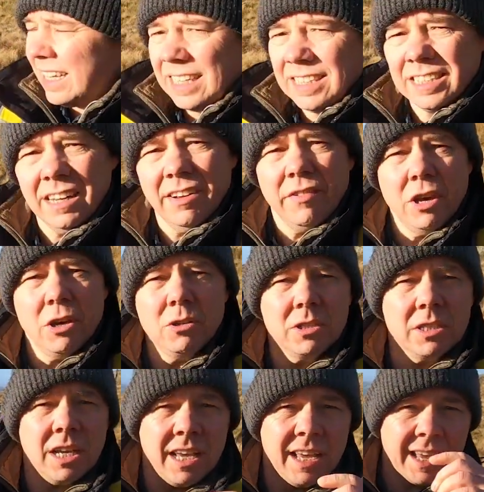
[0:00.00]
You see the views.
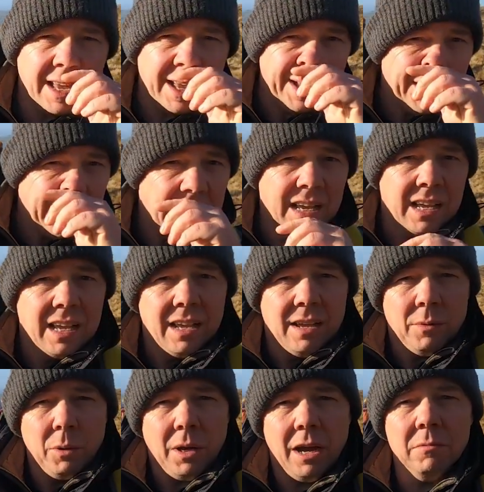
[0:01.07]
I
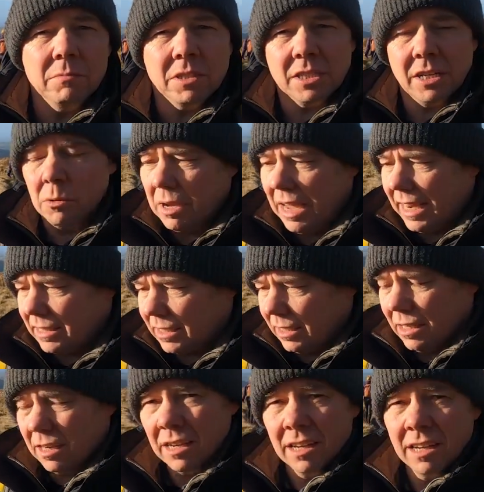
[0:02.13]
hope we still get to